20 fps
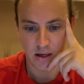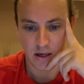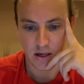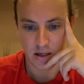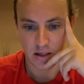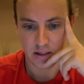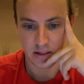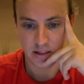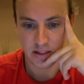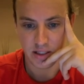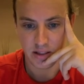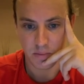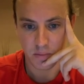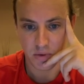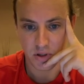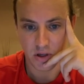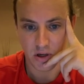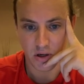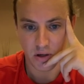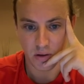Keep
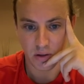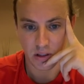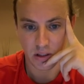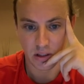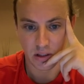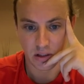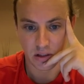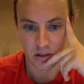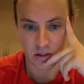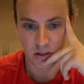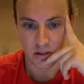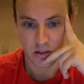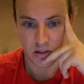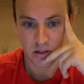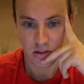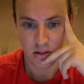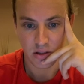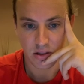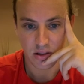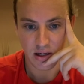going.
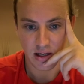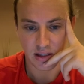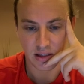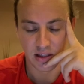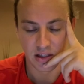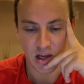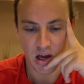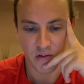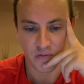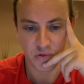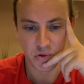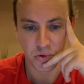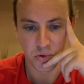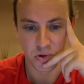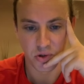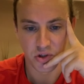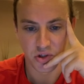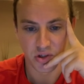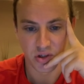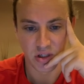I love
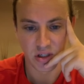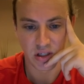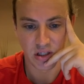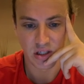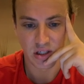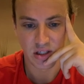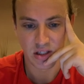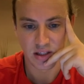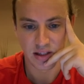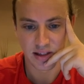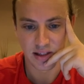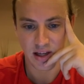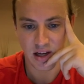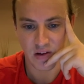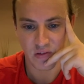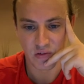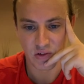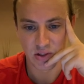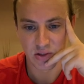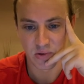Torchic,
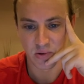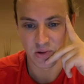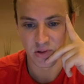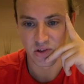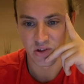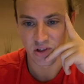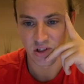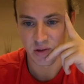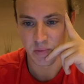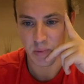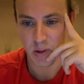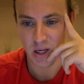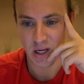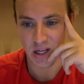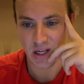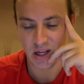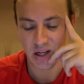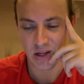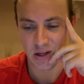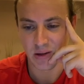
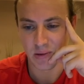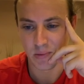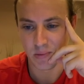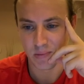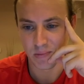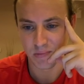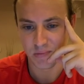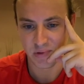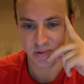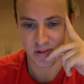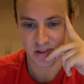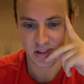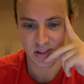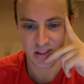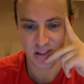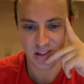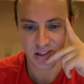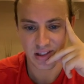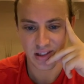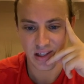but I
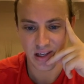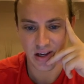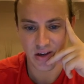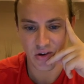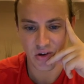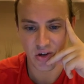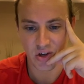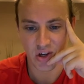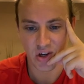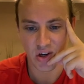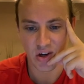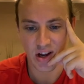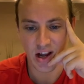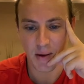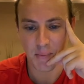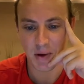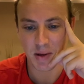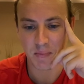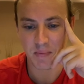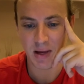don't know. I
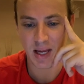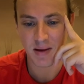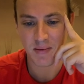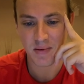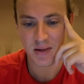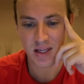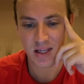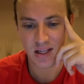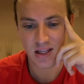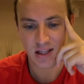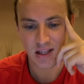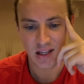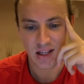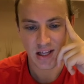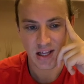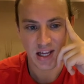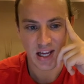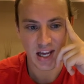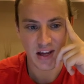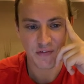mean, maybe
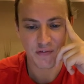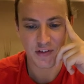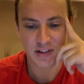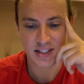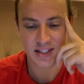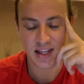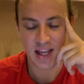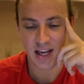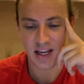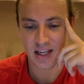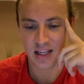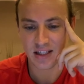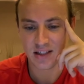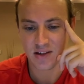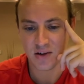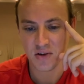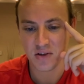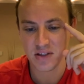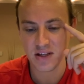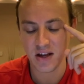if it's like
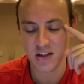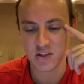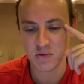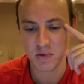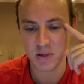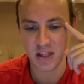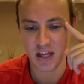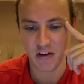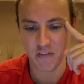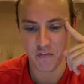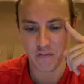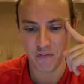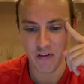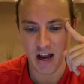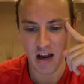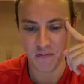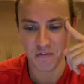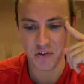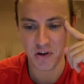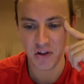turns out to be like
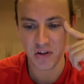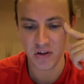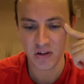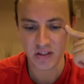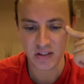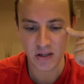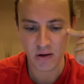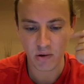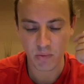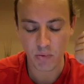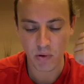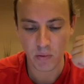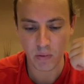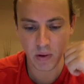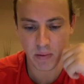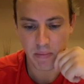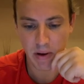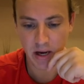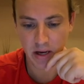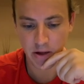$5, I would probably
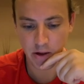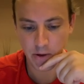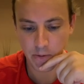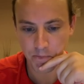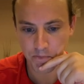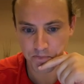buy it